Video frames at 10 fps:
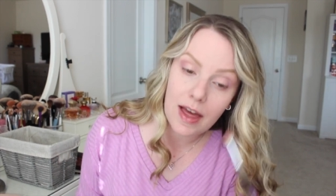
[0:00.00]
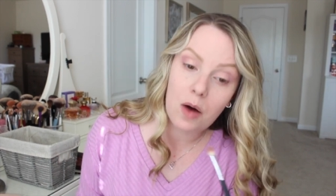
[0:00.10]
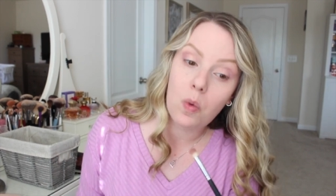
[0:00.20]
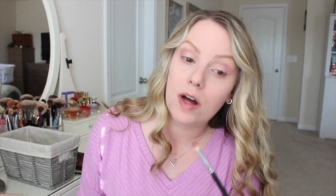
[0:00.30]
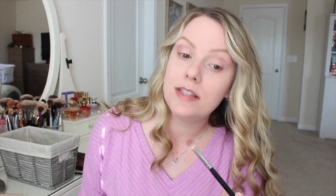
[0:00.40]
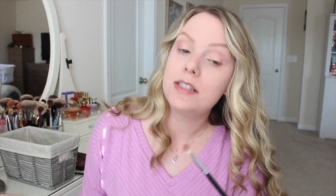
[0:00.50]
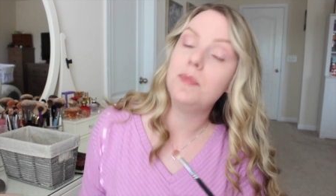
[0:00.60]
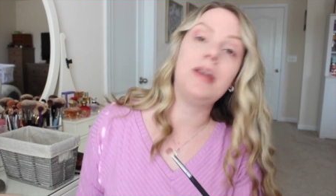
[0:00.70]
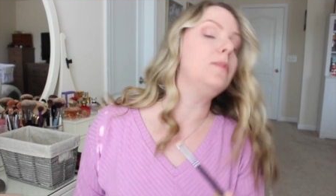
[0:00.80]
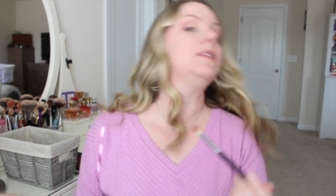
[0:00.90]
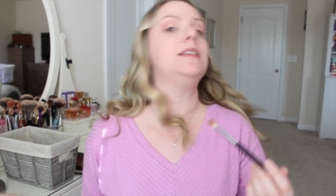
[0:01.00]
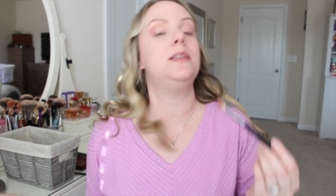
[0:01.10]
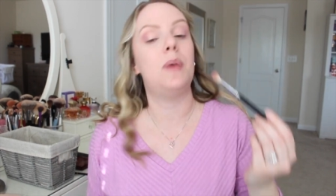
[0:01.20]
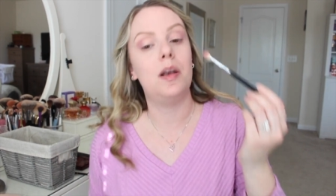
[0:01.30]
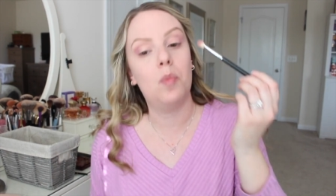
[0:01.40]
that wants to be able to
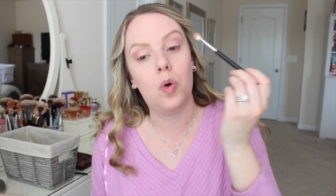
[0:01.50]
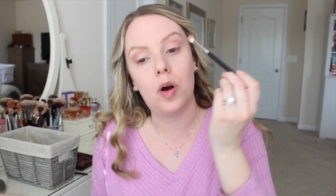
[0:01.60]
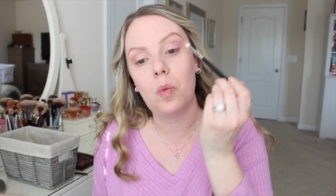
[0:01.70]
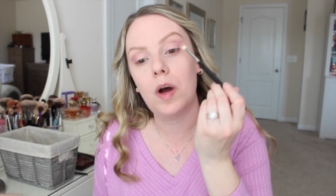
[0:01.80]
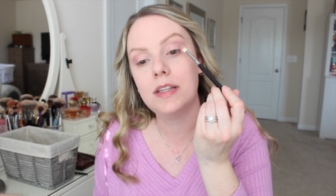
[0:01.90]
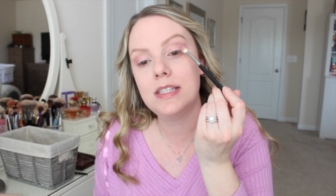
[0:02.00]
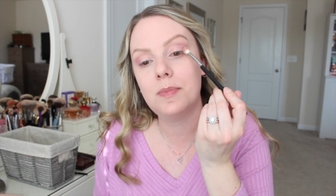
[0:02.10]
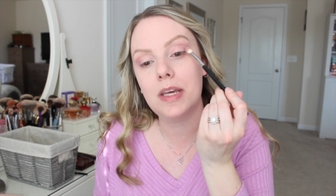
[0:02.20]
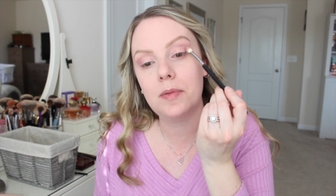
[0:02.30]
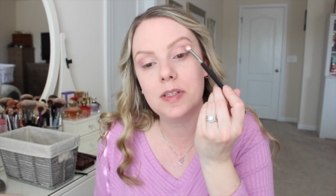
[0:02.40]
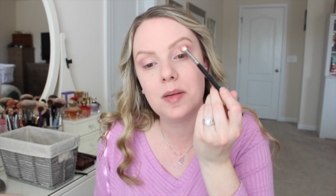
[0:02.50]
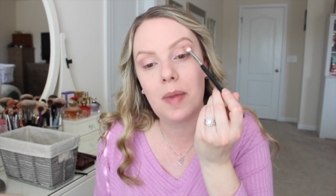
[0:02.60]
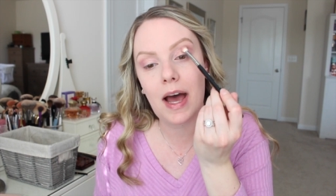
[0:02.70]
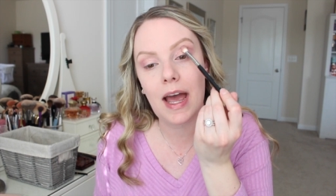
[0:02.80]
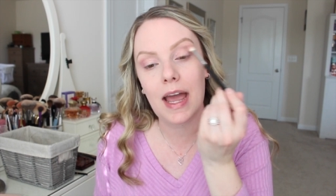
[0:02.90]
spend more, wants to be able to
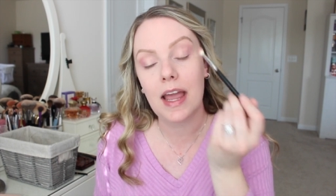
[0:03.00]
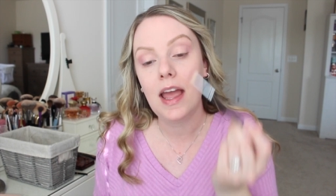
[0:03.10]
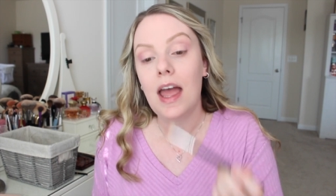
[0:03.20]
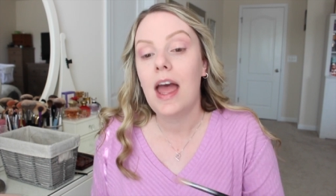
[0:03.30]
buy